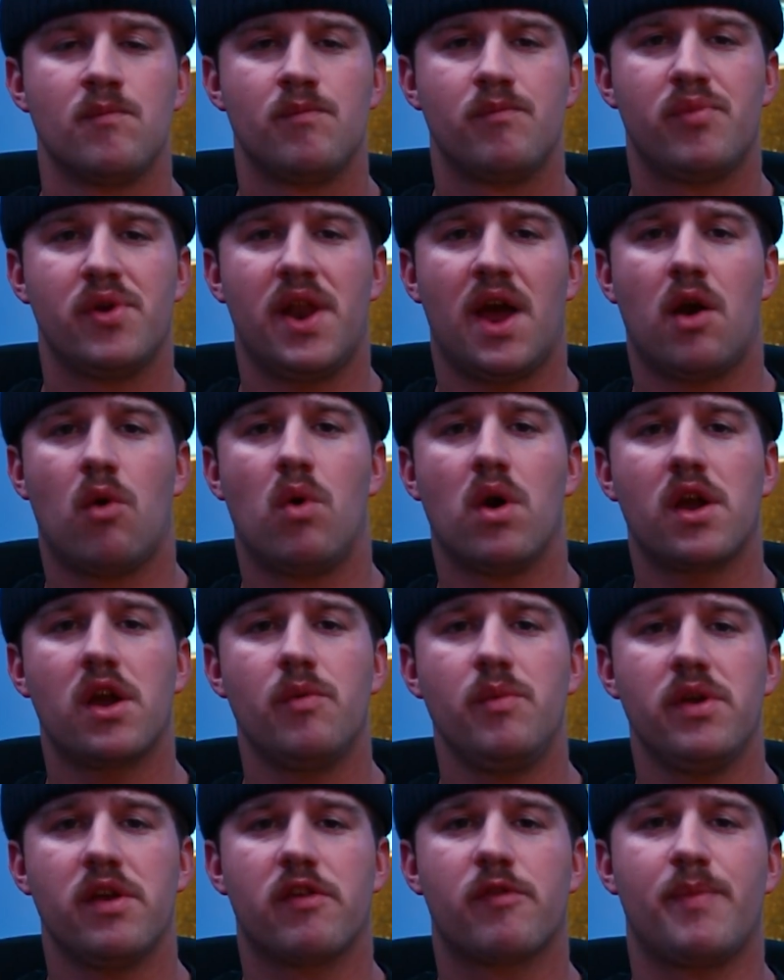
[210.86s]
But now, what
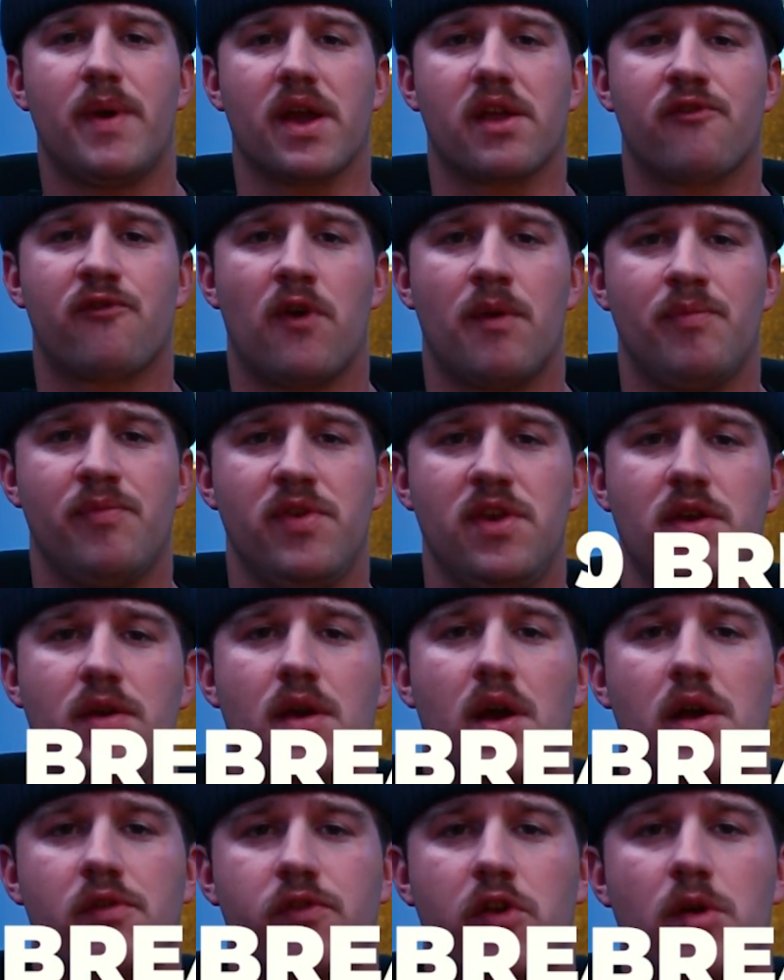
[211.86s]
can we expect from
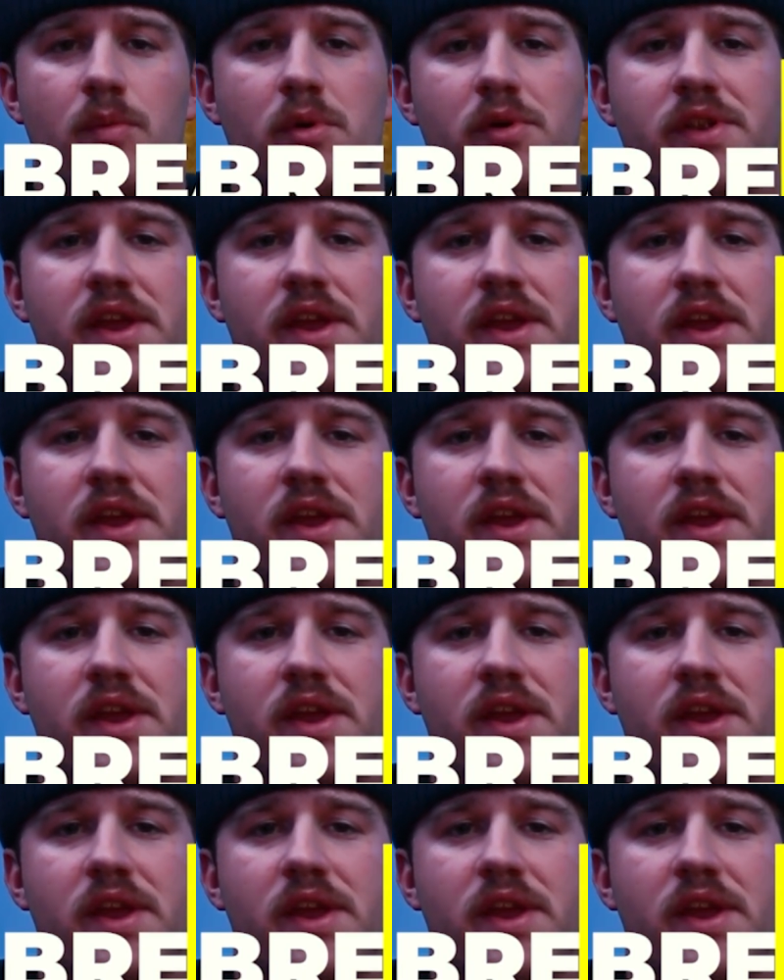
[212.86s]
the Turbo